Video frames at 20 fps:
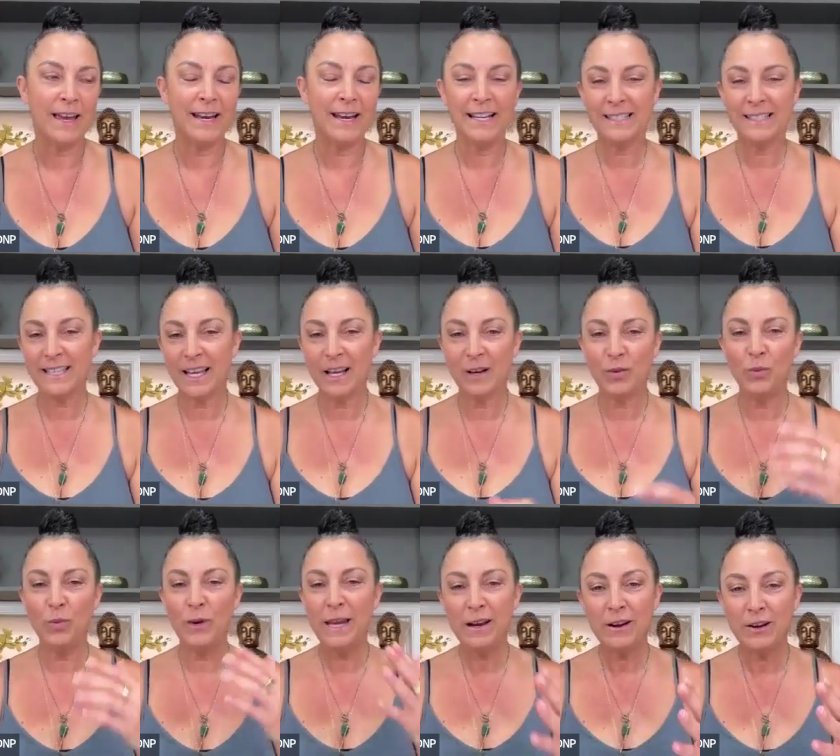And it's like
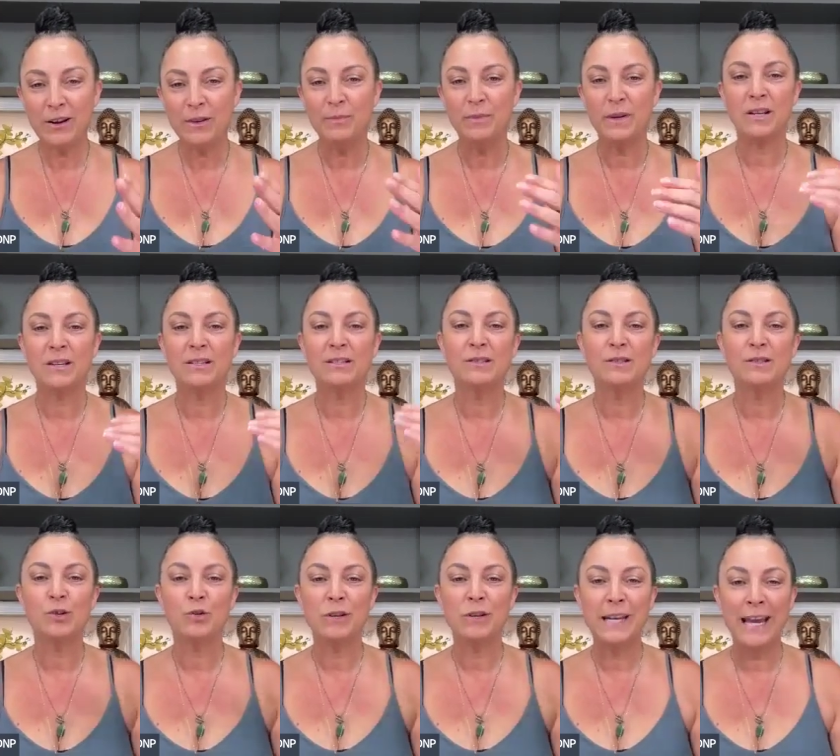weird because
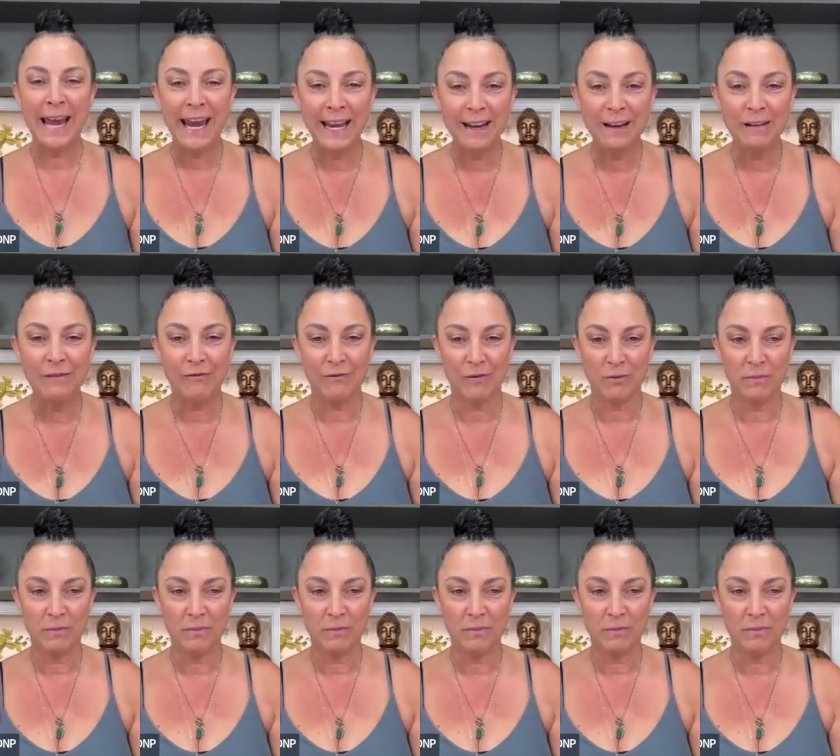it's creative